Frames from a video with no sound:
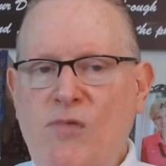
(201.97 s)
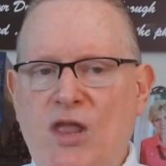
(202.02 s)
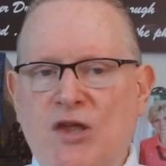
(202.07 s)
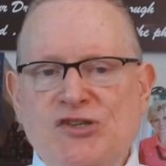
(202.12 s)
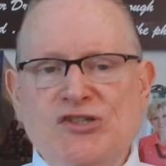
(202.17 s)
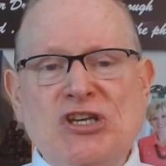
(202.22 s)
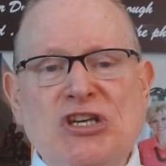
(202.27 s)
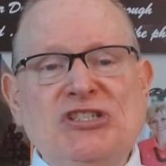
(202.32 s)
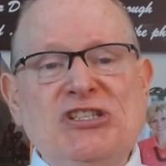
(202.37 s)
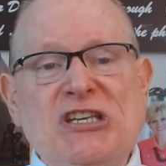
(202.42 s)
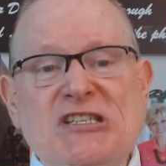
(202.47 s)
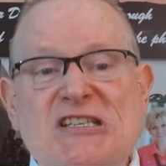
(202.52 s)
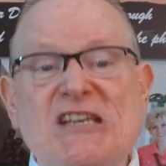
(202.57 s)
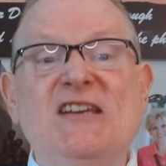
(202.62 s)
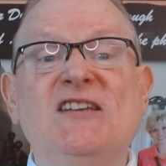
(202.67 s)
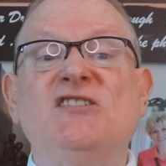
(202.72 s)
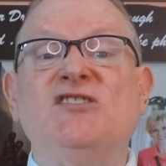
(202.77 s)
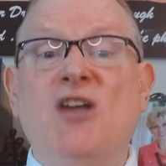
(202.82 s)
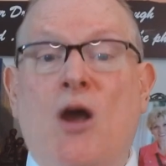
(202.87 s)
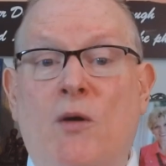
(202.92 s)
just as
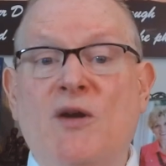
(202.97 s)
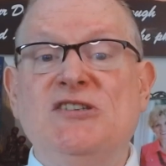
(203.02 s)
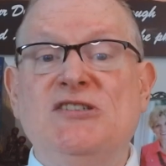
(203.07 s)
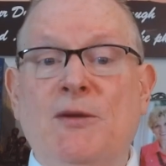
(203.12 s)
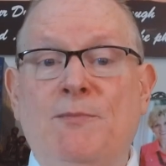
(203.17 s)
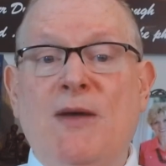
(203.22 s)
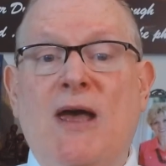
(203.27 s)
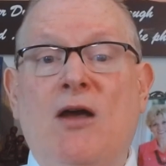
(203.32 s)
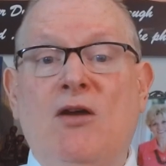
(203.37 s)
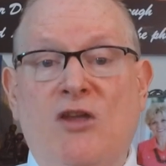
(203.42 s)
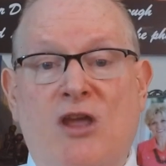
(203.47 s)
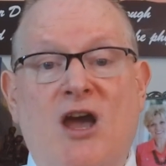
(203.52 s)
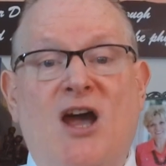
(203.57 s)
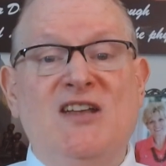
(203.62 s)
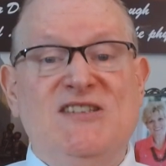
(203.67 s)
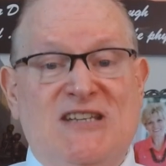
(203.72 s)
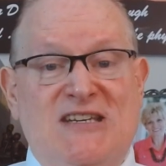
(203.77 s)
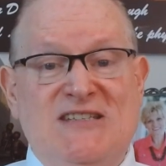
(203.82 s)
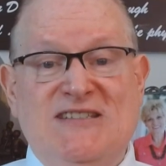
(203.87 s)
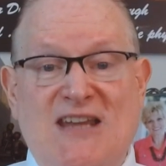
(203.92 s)
it is always about
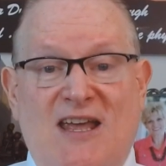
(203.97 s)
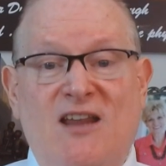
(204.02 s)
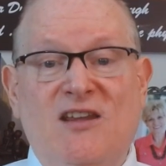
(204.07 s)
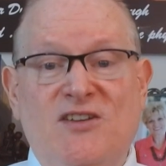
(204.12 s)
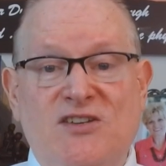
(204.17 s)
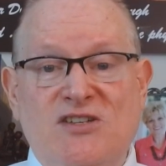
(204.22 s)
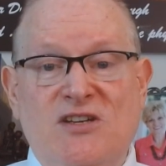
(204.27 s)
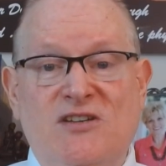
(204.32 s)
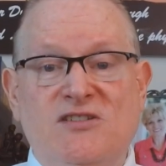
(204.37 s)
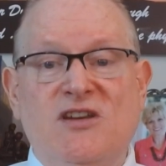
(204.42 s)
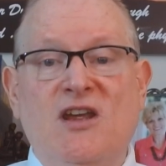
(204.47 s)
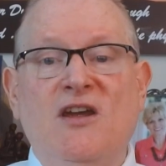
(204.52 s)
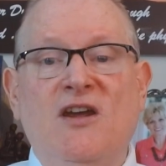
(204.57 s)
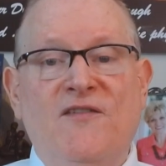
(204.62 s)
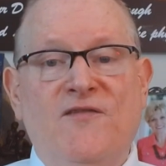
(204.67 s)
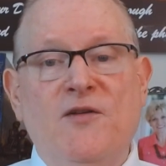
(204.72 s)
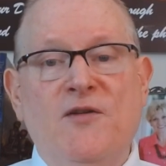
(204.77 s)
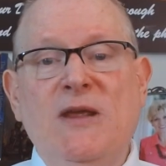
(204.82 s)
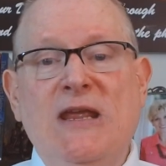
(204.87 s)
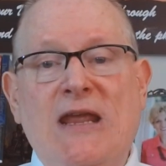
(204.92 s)
God's intelligence
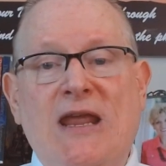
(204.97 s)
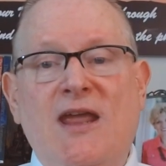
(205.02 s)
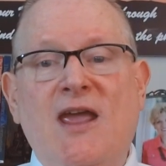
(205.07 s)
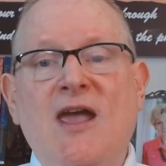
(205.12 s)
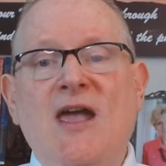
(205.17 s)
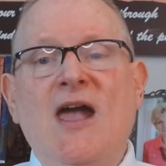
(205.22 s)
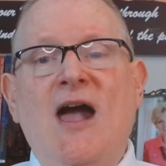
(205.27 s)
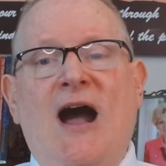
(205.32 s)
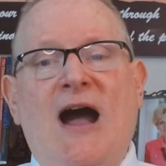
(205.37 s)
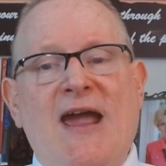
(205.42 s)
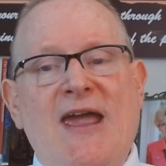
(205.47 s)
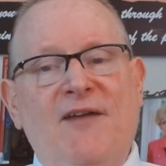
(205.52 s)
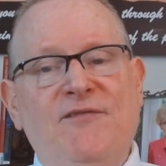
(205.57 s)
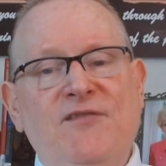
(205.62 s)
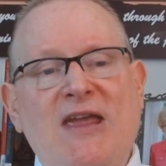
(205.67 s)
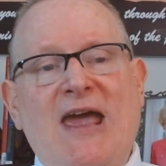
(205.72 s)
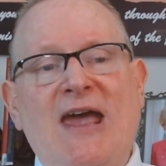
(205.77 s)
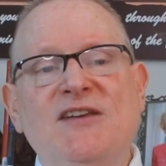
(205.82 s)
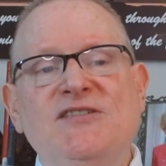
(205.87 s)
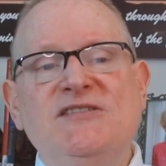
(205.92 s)
for me. I have
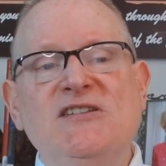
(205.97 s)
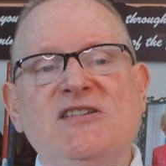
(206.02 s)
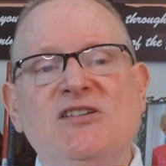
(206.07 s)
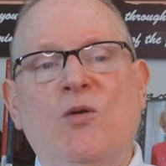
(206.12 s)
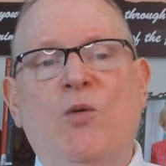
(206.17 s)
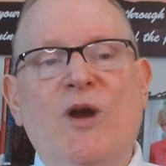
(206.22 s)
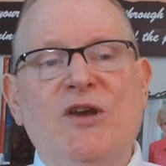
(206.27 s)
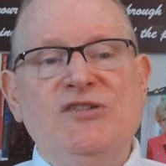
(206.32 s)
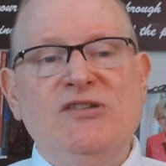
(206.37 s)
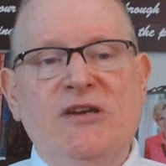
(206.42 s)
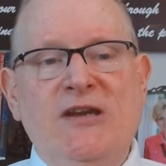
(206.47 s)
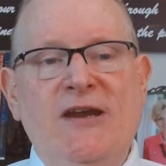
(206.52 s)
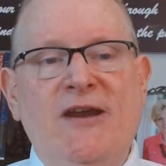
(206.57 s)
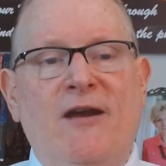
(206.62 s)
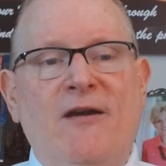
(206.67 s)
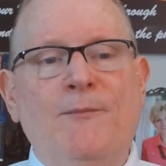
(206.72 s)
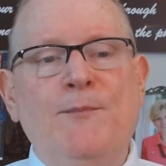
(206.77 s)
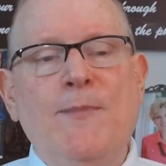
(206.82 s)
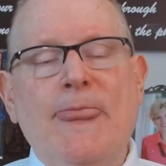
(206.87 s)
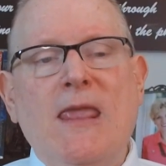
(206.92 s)
to ask this question
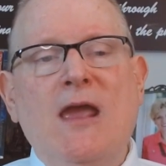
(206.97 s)
here.